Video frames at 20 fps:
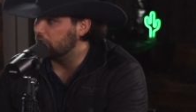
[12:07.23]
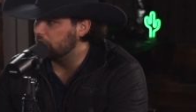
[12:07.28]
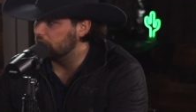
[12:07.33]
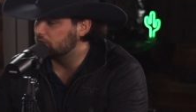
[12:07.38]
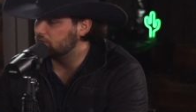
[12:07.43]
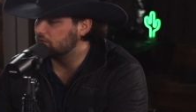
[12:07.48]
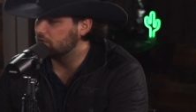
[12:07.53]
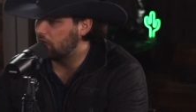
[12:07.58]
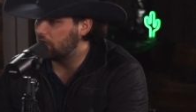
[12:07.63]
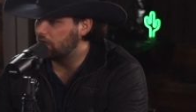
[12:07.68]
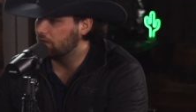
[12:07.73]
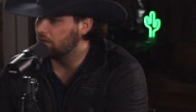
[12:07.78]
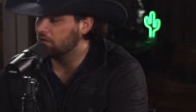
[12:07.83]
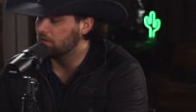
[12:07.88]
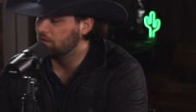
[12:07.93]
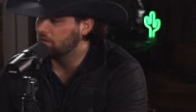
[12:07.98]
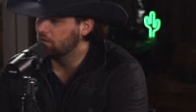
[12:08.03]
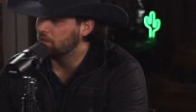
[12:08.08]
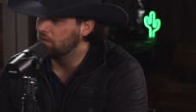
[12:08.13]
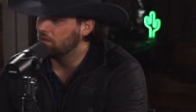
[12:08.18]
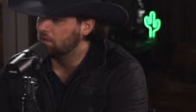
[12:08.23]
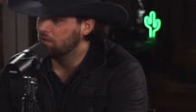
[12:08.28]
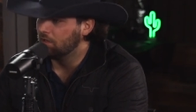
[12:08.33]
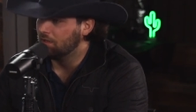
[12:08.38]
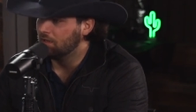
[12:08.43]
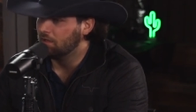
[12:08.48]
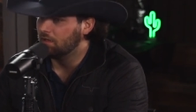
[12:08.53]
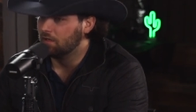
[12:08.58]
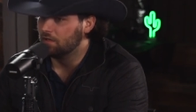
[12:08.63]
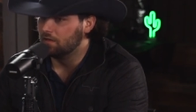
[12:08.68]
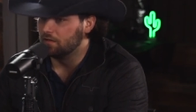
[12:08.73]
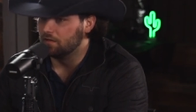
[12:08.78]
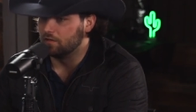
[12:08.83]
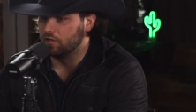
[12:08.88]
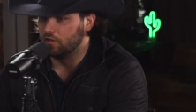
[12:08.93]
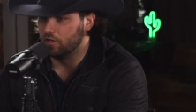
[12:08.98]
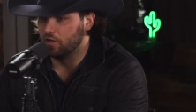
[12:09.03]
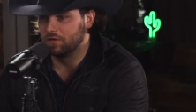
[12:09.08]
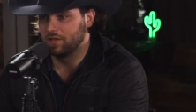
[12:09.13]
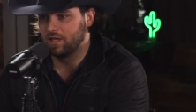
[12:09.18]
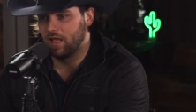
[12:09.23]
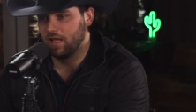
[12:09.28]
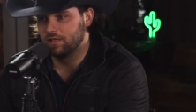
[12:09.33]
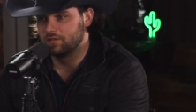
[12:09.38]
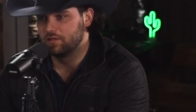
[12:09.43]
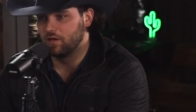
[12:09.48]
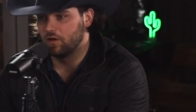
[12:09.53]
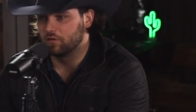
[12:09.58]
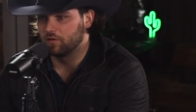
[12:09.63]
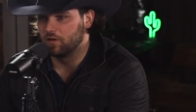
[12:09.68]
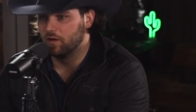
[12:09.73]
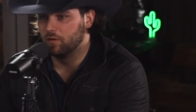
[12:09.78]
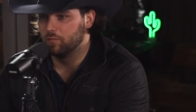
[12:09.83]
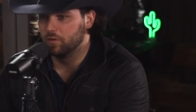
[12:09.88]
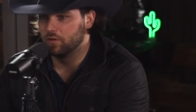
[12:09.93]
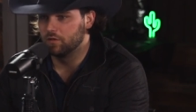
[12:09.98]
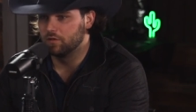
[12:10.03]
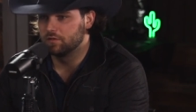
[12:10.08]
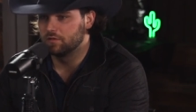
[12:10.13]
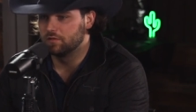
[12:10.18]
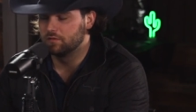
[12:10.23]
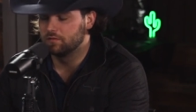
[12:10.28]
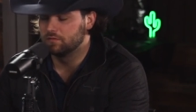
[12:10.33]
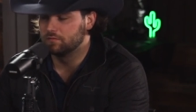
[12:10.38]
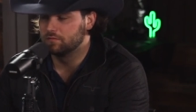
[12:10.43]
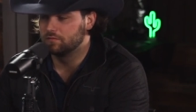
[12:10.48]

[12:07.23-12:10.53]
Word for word: and it's like, you know, can't talk numbers,